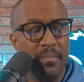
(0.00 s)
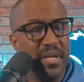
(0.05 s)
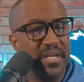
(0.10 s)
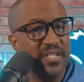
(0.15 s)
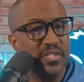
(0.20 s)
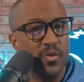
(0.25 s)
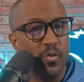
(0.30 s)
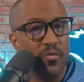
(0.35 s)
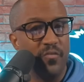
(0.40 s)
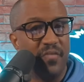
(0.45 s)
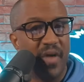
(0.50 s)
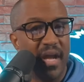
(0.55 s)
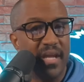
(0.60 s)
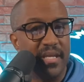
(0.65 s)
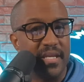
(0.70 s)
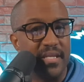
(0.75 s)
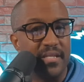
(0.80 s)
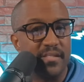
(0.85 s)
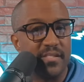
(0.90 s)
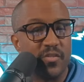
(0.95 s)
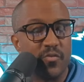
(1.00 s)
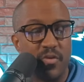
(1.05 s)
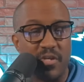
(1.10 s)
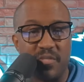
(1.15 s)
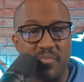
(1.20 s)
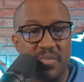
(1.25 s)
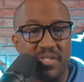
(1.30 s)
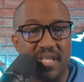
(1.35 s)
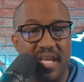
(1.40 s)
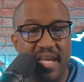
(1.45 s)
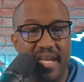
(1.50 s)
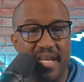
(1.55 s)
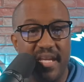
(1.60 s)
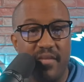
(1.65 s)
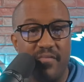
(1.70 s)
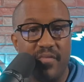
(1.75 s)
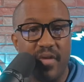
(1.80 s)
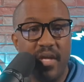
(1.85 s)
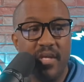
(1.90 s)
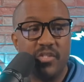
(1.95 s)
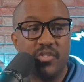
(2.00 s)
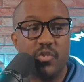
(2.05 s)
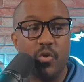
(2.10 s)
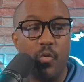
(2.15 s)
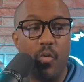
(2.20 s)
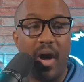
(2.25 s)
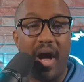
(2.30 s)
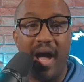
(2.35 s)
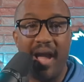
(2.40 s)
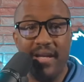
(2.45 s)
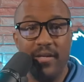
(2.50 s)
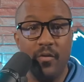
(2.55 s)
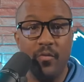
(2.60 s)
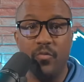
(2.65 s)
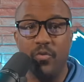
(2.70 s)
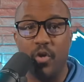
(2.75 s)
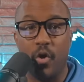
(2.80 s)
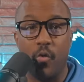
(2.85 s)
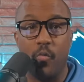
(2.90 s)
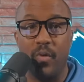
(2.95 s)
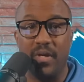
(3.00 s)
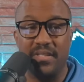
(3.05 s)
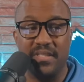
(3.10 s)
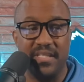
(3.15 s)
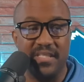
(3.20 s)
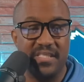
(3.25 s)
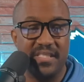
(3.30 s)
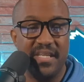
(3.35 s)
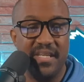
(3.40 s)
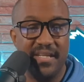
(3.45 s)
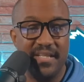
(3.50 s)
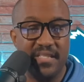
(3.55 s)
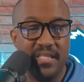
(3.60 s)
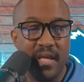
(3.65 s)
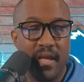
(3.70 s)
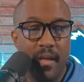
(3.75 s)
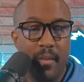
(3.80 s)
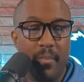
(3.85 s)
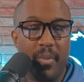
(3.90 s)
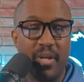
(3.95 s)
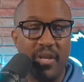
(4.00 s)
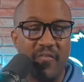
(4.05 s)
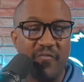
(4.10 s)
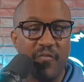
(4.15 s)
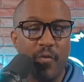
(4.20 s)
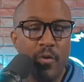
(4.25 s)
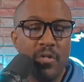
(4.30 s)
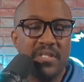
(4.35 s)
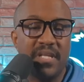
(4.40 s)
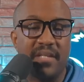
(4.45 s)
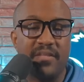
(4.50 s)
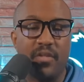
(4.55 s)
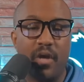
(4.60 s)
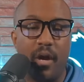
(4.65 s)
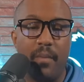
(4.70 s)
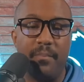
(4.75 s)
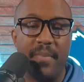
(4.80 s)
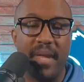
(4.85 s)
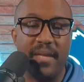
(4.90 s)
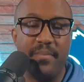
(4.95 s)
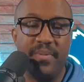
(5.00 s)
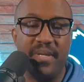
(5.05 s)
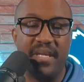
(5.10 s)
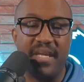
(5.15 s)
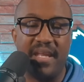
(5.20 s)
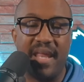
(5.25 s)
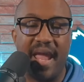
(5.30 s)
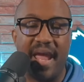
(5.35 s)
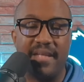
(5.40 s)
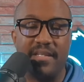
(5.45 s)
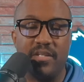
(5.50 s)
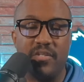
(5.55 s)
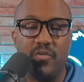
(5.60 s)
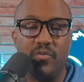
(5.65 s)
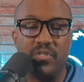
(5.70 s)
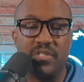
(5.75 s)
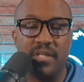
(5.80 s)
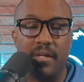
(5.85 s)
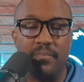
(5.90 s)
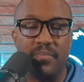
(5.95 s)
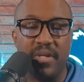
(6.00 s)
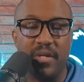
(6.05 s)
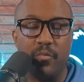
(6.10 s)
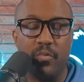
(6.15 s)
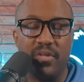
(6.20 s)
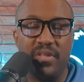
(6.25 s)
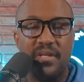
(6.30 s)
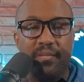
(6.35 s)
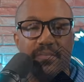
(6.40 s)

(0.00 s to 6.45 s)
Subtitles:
Minnesota Vikings Christmas Eve? So I don't know what this is, but at first I thought maybe it had to do something